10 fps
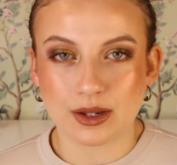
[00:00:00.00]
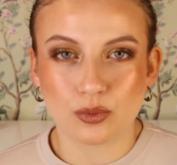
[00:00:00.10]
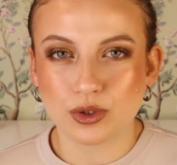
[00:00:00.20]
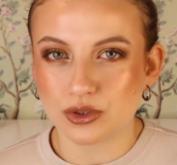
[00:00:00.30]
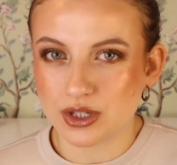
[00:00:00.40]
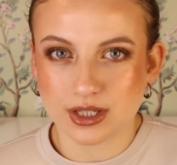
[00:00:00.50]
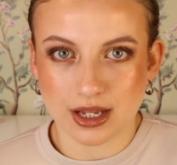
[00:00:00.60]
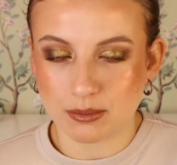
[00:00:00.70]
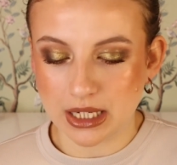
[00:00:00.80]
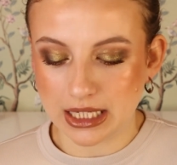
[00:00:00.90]
it will
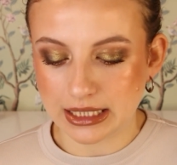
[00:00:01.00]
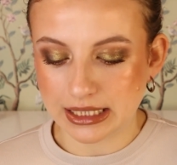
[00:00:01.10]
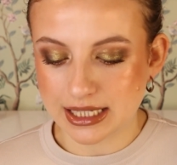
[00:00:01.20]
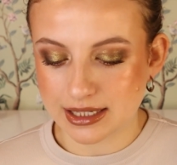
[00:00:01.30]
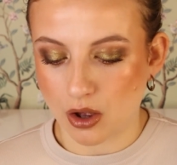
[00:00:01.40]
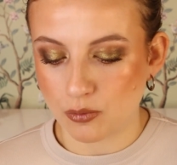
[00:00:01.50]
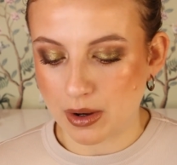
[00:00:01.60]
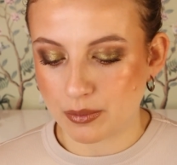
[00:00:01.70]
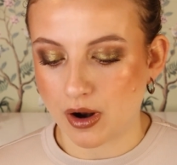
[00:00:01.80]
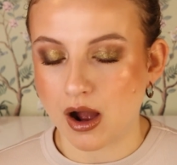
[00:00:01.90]
just immediately solve
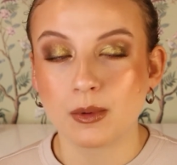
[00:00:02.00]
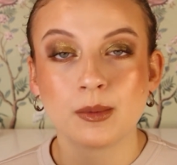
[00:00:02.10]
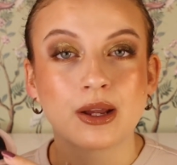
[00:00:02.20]
my problem.